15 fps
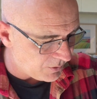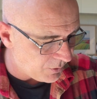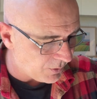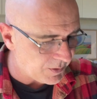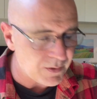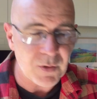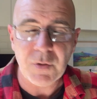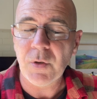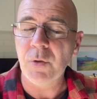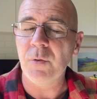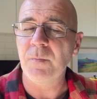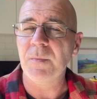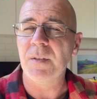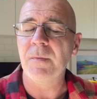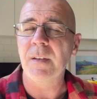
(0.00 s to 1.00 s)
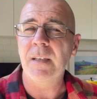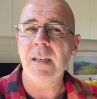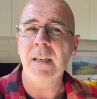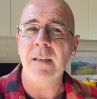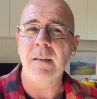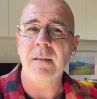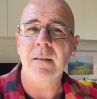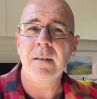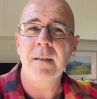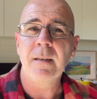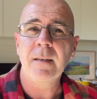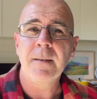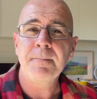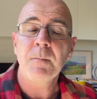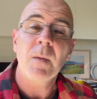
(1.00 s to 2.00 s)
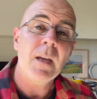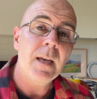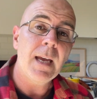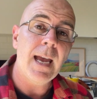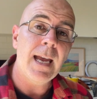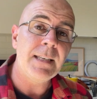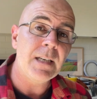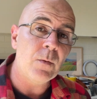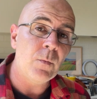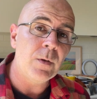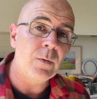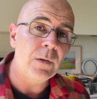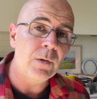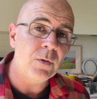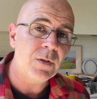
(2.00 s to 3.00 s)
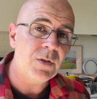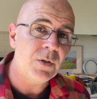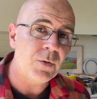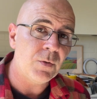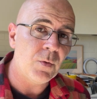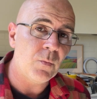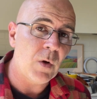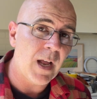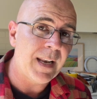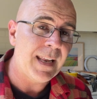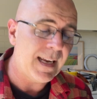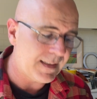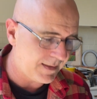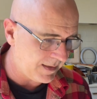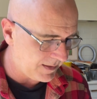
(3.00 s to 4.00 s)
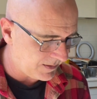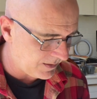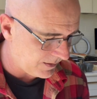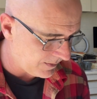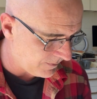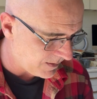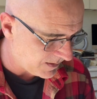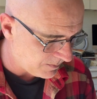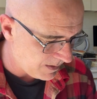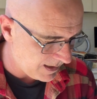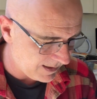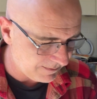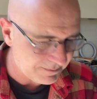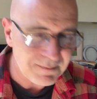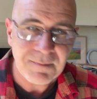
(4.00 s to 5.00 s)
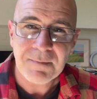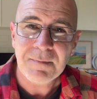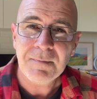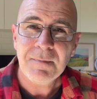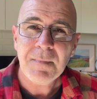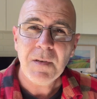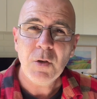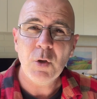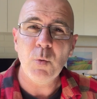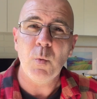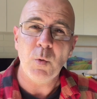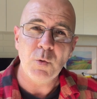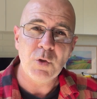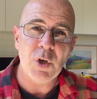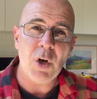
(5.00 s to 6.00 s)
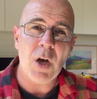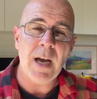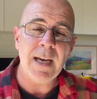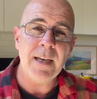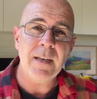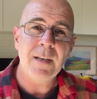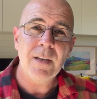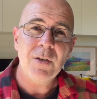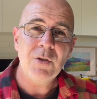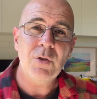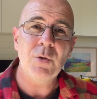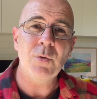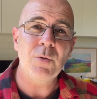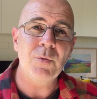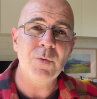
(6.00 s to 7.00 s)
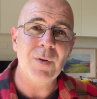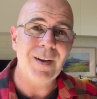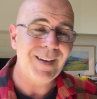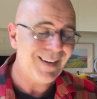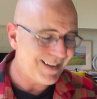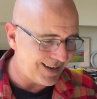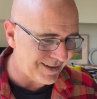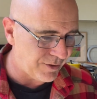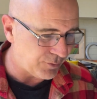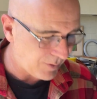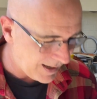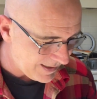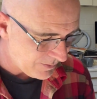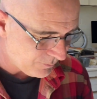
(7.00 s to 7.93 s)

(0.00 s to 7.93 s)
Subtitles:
not in the tombs of the king. And yet we will look to an ancestor of this man who will die to great